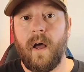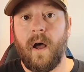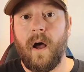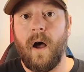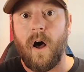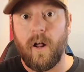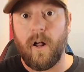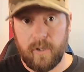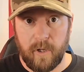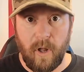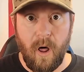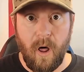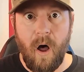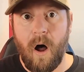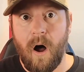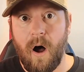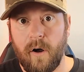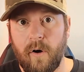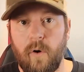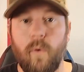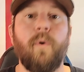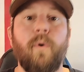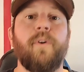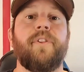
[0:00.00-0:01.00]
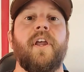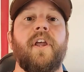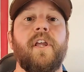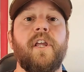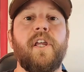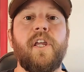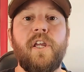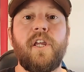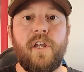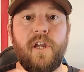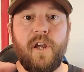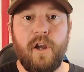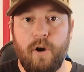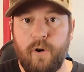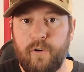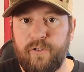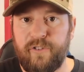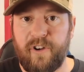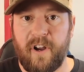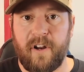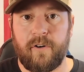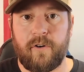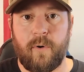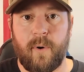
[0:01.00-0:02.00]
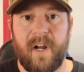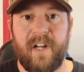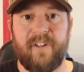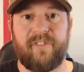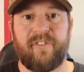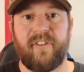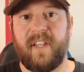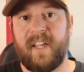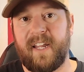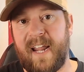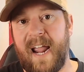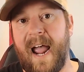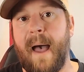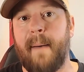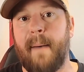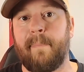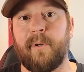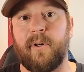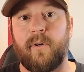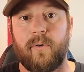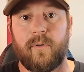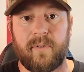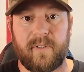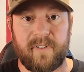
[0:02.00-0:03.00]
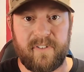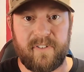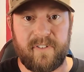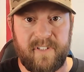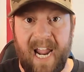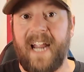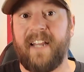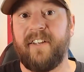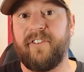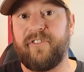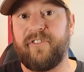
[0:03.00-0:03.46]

along with a huge increase in the capital gains